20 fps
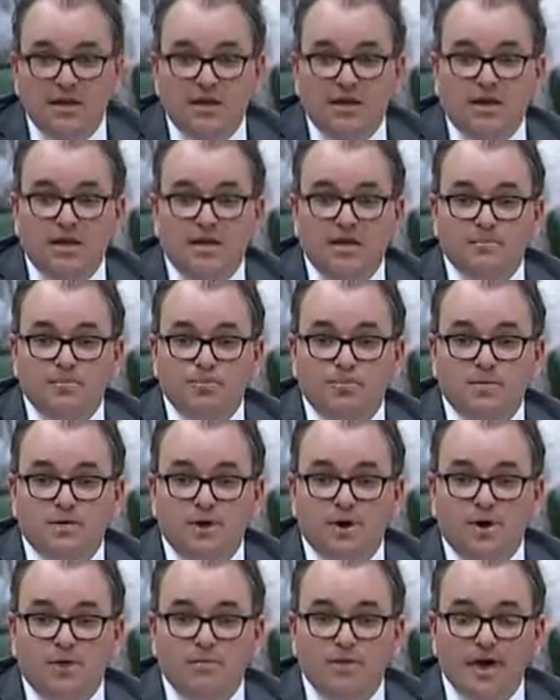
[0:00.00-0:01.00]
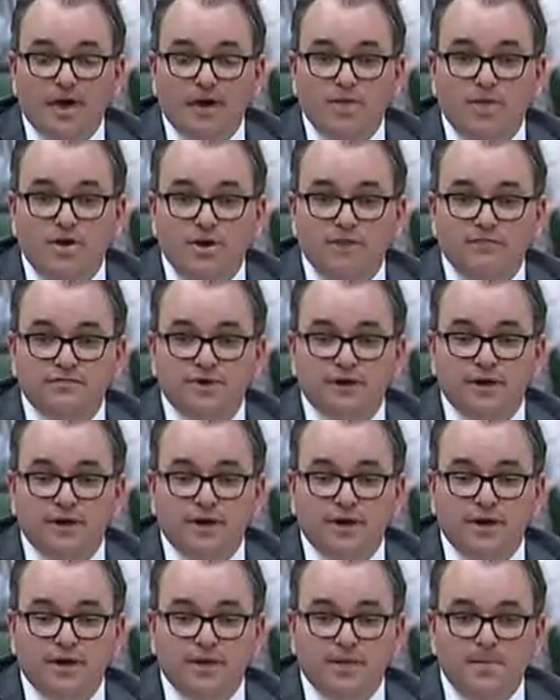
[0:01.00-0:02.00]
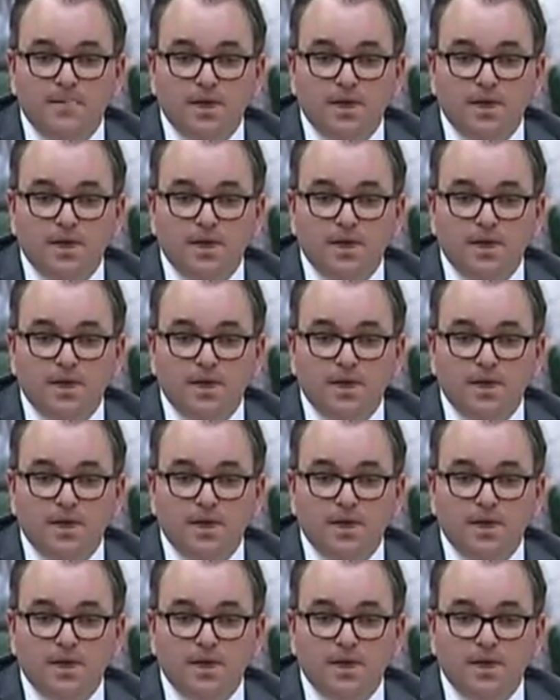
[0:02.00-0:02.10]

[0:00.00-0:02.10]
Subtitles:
hire new employees every year,